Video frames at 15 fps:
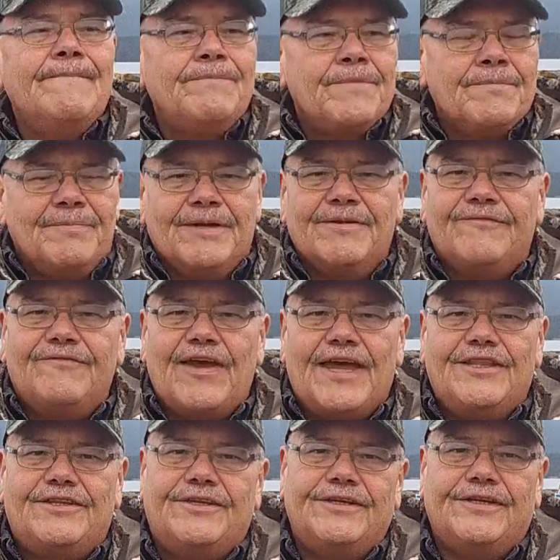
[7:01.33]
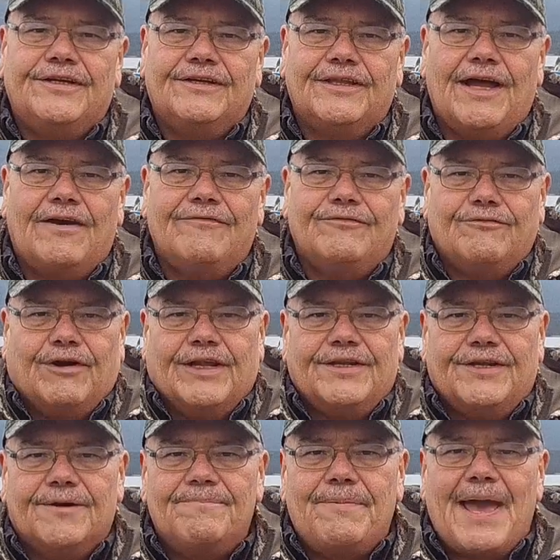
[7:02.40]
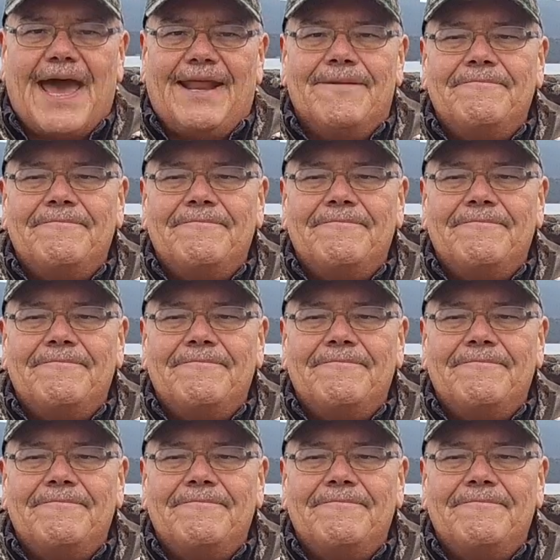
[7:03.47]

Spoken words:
being fed to your loved one, your pet?